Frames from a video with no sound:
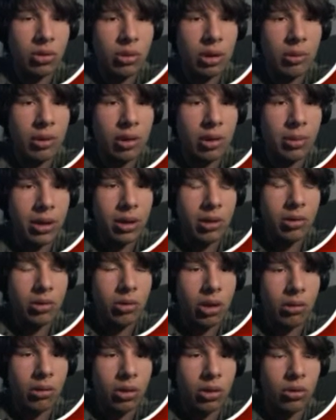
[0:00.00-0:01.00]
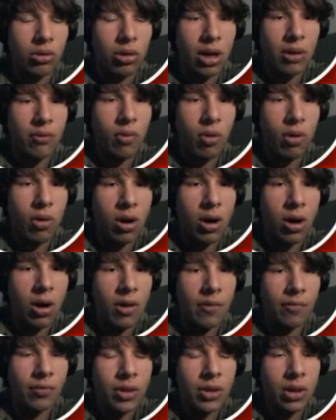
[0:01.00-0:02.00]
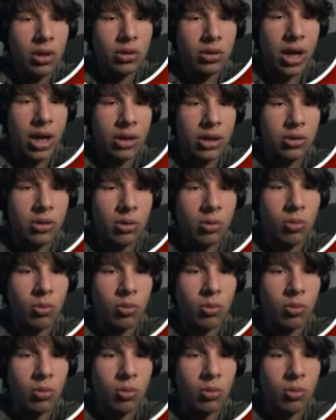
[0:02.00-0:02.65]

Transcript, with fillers: One, two, three. We completed the three, four.